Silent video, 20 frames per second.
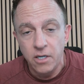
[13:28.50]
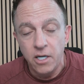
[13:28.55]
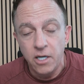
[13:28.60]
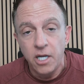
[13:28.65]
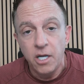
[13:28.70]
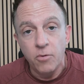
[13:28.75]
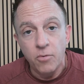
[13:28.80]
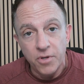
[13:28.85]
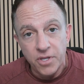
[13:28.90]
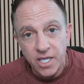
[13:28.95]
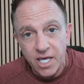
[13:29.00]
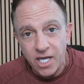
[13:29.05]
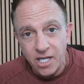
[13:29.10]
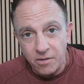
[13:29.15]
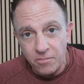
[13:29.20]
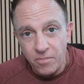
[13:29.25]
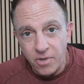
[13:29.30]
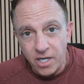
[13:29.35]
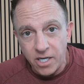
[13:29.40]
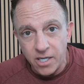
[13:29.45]
and with that in
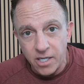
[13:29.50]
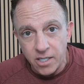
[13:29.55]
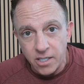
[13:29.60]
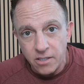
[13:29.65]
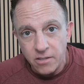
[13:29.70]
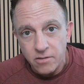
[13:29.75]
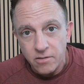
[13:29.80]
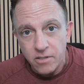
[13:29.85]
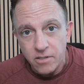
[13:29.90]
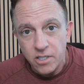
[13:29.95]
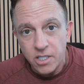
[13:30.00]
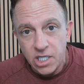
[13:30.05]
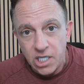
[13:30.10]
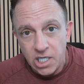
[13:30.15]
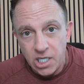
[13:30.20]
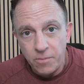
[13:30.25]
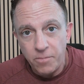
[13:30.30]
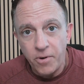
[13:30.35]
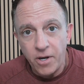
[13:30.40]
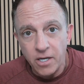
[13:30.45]
mind,
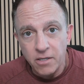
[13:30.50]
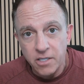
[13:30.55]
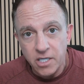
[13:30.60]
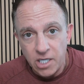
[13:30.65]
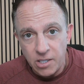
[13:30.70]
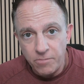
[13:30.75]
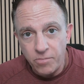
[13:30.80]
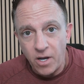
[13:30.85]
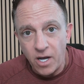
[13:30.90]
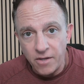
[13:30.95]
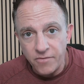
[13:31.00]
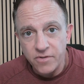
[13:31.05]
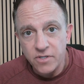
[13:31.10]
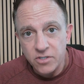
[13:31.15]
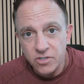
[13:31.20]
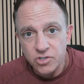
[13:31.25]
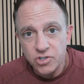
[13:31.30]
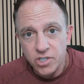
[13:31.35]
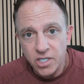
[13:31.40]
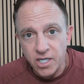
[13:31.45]
keep on, keep on
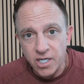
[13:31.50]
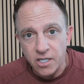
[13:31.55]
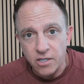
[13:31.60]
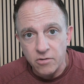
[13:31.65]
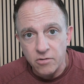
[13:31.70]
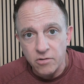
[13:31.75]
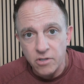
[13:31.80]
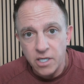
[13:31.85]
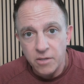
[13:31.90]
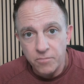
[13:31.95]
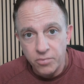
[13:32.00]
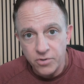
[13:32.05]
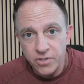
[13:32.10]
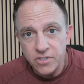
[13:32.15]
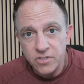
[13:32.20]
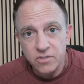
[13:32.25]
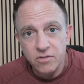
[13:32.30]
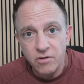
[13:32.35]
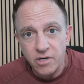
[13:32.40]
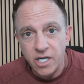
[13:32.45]
this channel and please
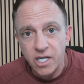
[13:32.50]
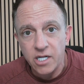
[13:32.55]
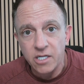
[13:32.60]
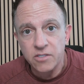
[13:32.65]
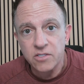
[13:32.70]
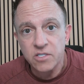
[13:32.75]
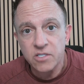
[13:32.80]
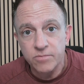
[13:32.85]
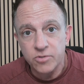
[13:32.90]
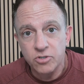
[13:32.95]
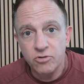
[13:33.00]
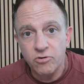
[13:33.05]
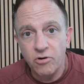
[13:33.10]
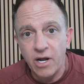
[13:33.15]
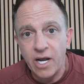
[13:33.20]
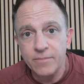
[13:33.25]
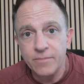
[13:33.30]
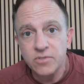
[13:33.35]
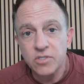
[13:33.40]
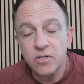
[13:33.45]
go ahead and
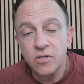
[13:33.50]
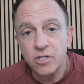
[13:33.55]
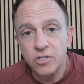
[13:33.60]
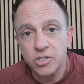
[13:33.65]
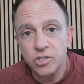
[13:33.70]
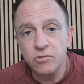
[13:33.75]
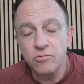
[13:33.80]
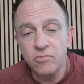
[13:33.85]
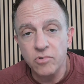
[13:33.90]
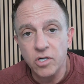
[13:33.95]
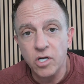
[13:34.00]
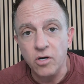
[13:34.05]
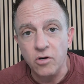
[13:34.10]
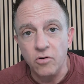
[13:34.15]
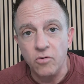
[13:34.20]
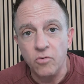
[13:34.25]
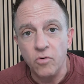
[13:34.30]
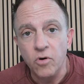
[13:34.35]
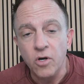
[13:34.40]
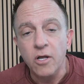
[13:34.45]
subscribe so that you
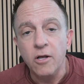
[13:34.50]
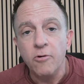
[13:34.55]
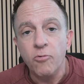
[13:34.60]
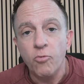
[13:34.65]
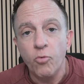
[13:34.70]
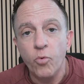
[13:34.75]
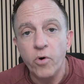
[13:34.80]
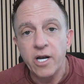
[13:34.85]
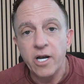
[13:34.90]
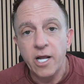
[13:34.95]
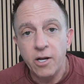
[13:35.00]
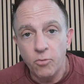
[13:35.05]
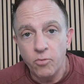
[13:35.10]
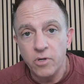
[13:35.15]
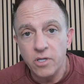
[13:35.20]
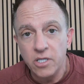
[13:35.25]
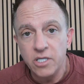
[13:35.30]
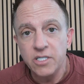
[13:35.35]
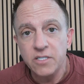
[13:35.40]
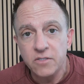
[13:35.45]
know when I
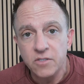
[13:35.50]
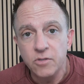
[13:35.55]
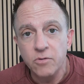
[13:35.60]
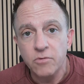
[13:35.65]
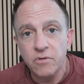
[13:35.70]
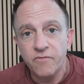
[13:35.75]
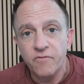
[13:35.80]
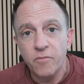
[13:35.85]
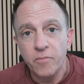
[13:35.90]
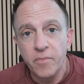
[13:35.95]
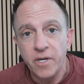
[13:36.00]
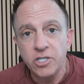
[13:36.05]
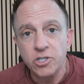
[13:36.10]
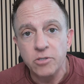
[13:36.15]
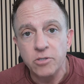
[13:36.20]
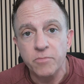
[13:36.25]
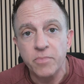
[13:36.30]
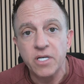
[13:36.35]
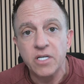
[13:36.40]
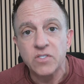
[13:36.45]
release new information
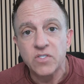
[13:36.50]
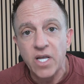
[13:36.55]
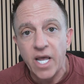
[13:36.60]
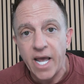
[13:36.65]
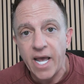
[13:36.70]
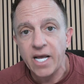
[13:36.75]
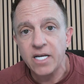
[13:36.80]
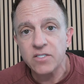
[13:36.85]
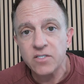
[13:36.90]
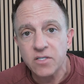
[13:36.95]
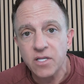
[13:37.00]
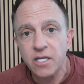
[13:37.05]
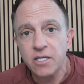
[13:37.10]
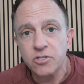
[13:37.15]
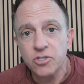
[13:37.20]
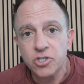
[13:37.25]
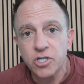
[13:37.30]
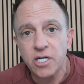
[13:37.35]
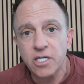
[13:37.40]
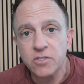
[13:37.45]
because as things
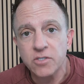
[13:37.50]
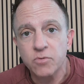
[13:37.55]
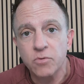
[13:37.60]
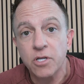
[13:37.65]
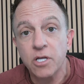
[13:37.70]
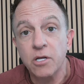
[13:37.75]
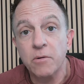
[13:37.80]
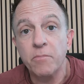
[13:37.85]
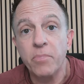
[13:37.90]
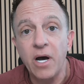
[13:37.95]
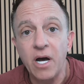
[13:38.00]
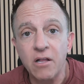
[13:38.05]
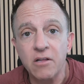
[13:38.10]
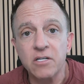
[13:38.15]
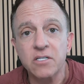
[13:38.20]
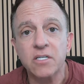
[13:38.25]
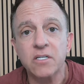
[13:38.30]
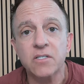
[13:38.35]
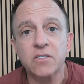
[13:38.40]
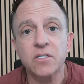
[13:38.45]
change within
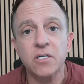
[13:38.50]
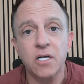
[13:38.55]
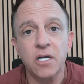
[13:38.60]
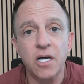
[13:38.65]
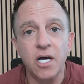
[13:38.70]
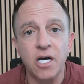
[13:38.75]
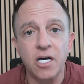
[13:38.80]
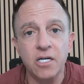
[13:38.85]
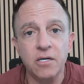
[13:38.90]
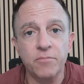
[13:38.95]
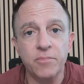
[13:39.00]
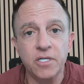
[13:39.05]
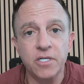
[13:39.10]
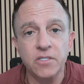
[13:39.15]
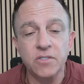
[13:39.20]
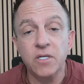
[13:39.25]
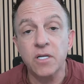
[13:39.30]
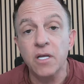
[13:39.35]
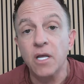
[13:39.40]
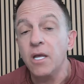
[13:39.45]
politics and
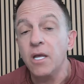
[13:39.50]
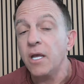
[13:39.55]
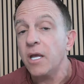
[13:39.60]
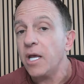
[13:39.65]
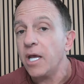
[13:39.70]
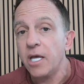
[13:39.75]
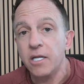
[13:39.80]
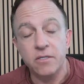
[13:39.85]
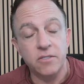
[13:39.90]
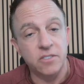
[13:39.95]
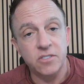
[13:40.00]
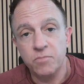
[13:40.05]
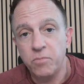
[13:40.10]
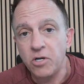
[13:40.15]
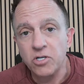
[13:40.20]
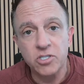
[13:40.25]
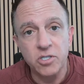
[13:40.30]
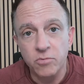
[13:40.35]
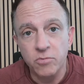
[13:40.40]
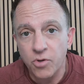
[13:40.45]
economies, and
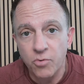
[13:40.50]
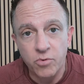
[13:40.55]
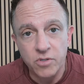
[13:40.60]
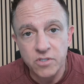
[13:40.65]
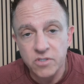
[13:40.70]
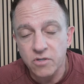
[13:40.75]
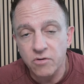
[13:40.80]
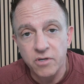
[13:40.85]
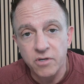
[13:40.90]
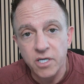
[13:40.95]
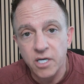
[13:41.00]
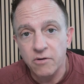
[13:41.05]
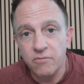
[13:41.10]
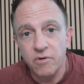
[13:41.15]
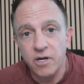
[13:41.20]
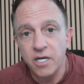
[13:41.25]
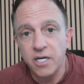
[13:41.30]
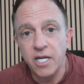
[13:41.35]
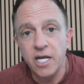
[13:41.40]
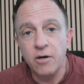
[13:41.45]
especially with what's going on
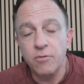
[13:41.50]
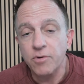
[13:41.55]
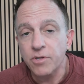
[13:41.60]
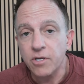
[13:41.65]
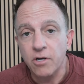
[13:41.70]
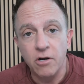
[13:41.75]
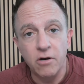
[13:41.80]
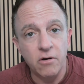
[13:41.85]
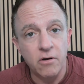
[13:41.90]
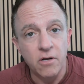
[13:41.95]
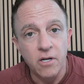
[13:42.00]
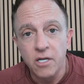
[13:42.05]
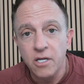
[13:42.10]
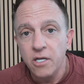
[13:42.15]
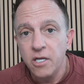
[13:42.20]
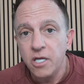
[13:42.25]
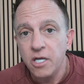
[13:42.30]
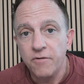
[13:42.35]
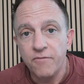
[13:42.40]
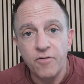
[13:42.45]
right now with our
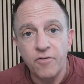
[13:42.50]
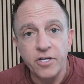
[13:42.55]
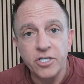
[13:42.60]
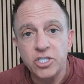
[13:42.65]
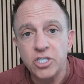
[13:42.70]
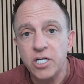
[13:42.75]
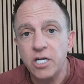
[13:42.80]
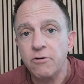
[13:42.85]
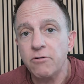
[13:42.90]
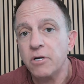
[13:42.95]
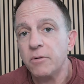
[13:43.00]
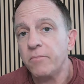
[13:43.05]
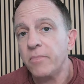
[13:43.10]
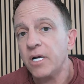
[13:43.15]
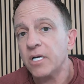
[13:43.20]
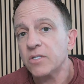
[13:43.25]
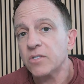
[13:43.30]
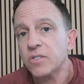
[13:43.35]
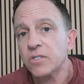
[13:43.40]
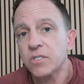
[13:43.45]
inflationary
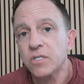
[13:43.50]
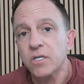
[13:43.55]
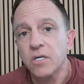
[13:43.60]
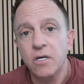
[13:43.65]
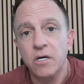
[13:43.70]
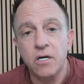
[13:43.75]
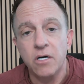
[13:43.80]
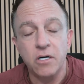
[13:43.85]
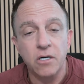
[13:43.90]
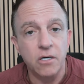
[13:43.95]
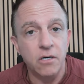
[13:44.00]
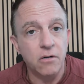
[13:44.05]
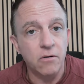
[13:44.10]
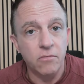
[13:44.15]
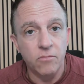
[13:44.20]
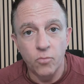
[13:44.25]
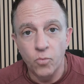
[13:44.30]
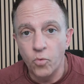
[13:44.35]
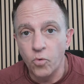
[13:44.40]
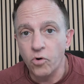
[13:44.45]
mess, our
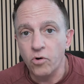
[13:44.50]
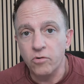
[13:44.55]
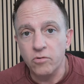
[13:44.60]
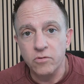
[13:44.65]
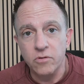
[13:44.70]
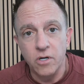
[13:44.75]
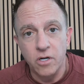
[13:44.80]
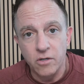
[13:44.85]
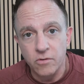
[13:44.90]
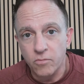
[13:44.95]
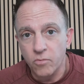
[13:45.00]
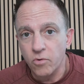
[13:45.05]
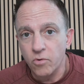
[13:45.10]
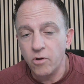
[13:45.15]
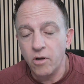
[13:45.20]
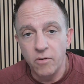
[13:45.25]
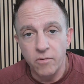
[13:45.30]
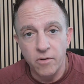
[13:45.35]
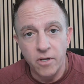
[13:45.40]
world and uh,